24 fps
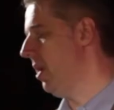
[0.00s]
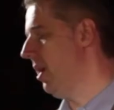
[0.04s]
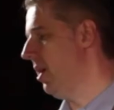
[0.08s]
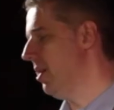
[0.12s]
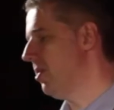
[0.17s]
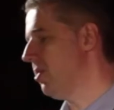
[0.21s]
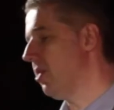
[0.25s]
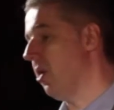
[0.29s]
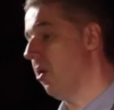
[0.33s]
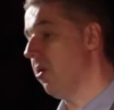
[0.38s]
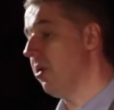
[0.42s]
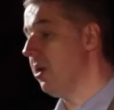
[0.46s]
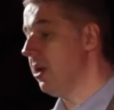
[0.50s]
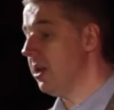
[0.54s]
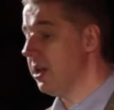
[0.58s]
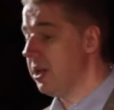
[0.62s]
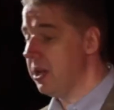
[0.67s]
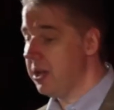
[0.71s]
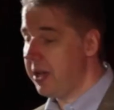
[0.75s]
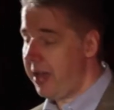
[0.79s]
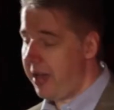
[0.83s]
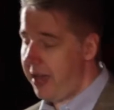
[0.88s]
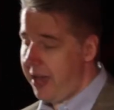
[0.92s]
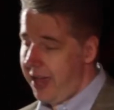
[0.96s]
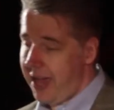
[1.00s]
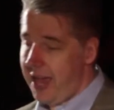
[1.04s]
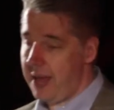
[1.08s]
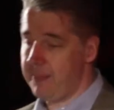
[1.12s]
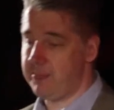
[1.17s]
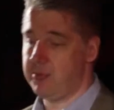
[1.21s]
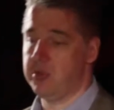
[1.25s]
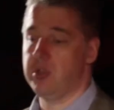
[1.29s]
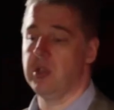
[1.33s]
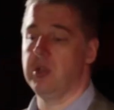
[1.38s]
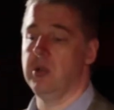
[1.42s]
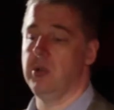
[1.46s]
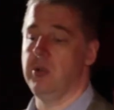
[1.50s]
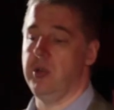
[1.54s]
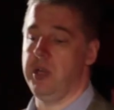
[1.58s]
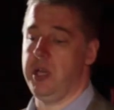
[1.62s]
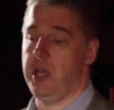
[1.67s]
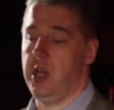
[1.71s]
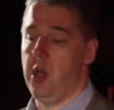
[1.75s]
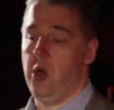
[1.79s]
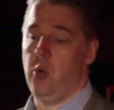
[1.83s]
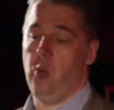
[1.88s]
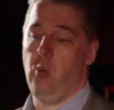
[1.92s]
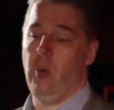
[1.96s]
So absolutely,
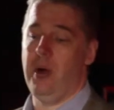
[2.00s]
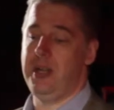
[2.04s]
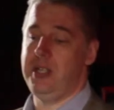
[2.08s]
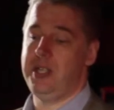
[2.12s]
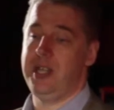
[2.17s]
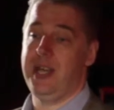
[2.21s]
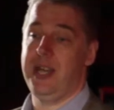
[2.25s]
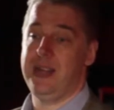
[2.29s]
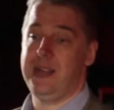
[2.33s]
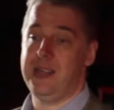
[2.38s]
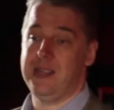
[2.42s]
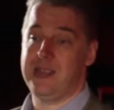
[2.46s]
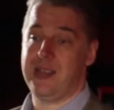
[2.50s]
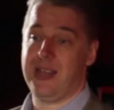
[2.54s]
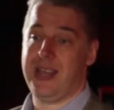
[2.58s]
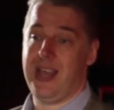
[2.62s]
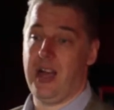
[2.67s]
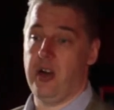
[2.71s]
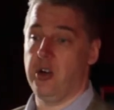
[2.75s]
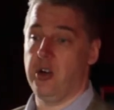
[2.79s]
once you get this account